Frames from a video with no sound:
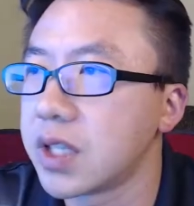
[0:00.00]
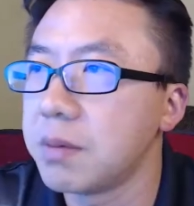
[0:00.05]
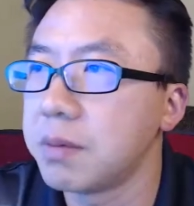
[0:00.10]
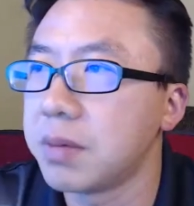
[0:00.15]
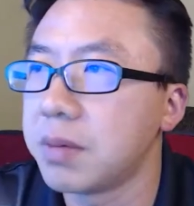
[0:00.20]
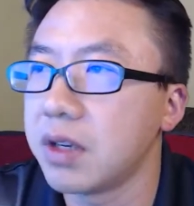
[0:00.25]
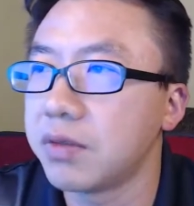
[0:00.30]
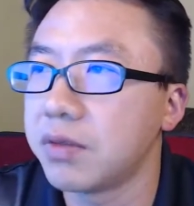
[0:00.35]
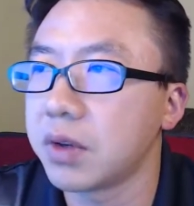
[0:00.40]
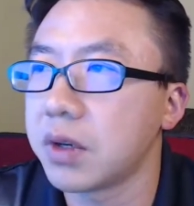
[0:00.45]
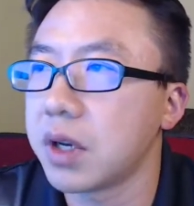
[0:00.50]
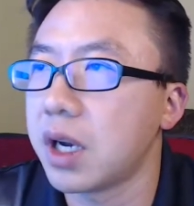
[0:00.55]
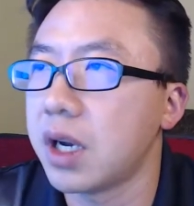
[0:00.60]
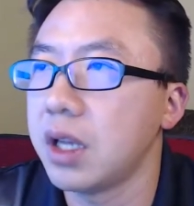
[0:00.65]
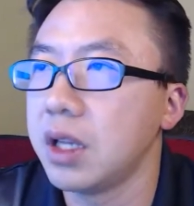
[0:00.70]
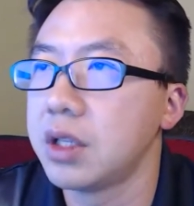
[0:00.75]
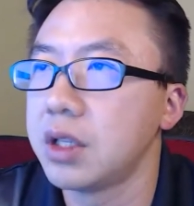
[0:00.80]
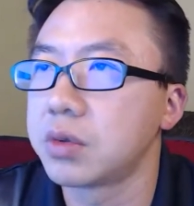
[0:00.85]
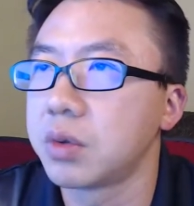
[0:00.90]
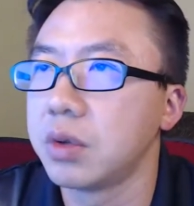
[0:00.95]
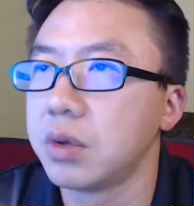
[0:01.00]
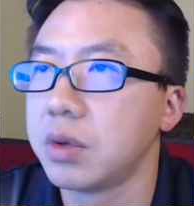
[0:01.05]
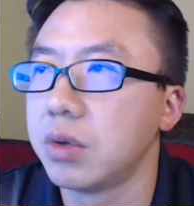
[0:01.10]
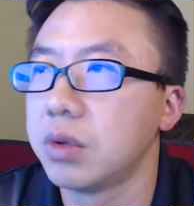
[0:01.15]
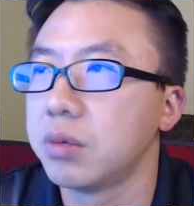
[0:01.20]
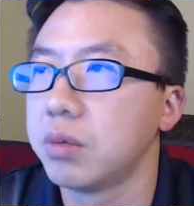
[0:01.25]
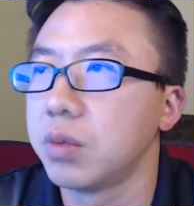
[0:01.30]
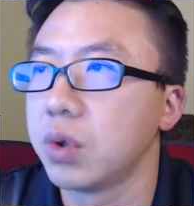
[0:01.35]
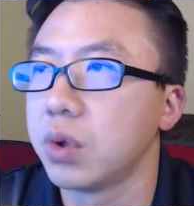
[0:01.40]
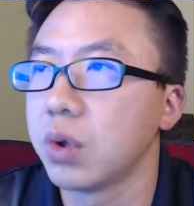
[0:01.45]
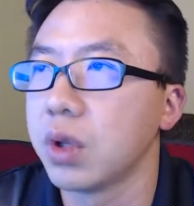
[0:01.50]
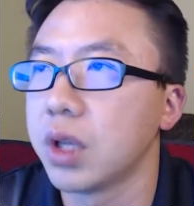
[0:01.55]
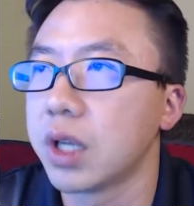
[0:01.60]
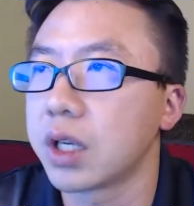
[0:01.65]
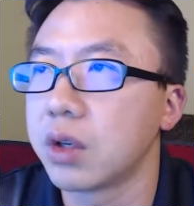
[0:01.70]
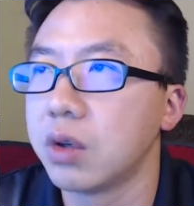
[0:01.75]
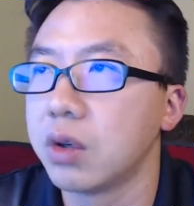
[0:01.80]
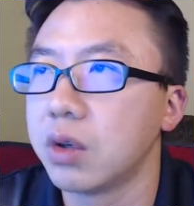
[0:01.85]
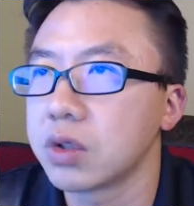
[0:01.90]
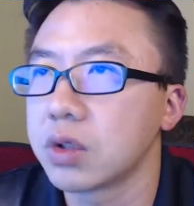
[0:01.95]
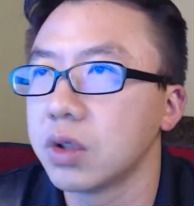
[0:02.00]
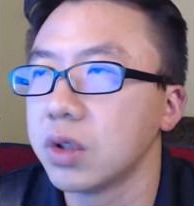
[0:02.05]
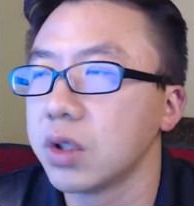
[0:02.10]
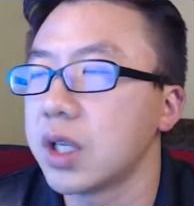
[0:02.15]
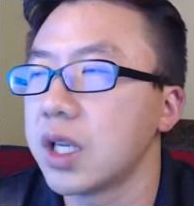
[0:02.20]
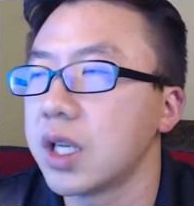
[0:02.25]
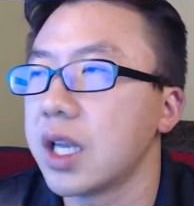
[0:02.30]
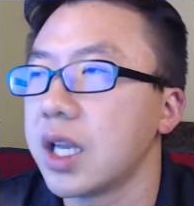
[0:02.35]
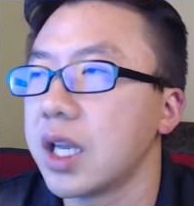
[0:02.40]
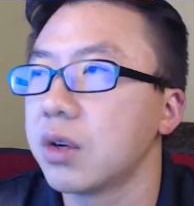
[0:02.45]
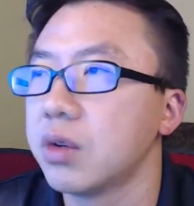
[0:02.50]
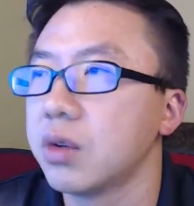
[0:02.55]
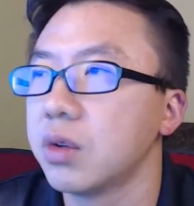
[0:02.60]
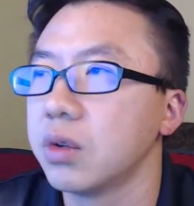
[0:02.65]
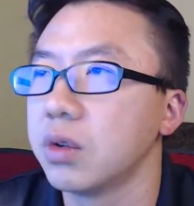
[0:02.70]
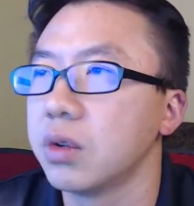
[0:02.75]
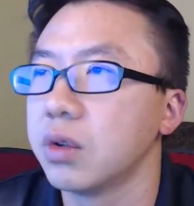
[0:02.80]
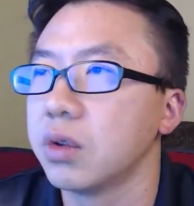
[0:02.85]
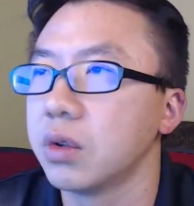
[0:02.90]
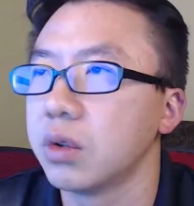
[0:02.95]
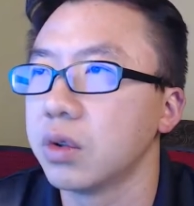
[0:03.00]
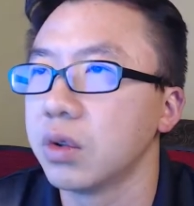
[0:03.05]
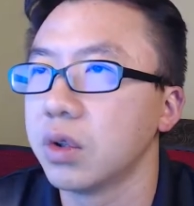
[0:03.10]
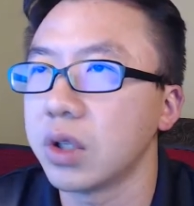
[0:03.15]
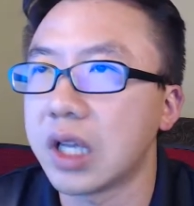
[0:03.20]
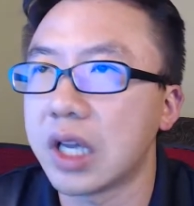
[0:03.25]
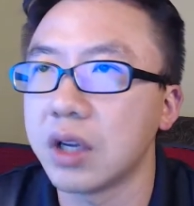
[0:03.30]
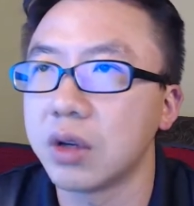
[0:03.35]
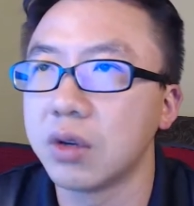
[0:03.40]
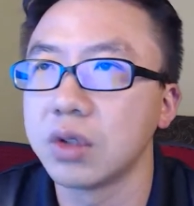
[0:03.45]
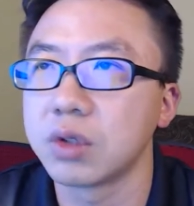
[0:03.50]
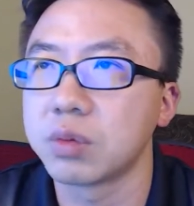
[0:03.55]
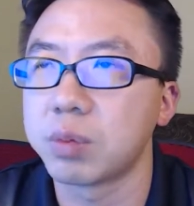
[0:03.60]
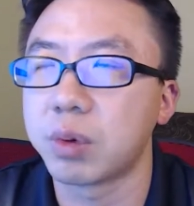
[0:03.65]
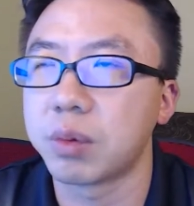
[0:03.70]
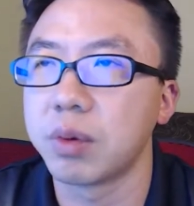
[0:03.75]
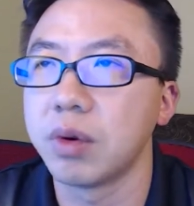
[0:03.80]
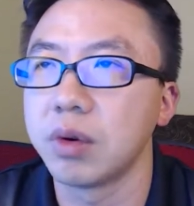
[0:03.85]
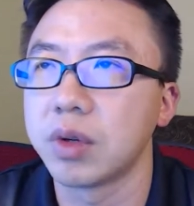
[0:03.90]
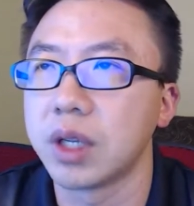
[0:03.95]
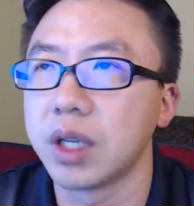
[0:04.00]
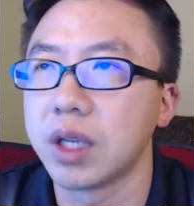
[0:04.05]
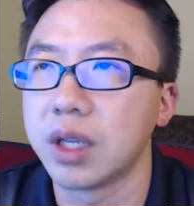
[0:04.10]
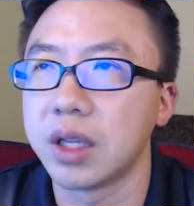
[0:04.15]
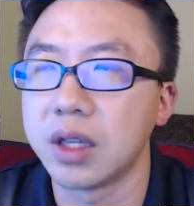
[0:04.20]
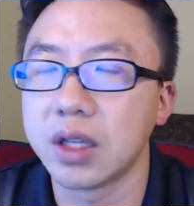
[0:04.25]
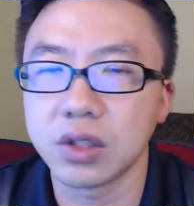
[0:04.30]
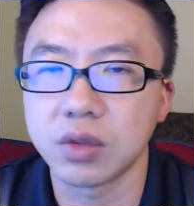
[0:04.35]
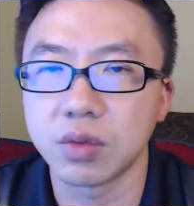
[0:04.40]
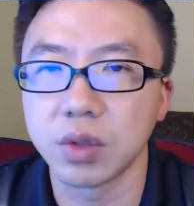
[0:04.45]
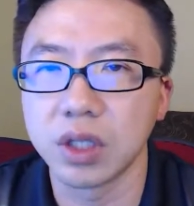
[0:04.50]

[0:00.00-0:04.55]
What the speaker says: Same thing for college. When like who's looking at who's promoting it,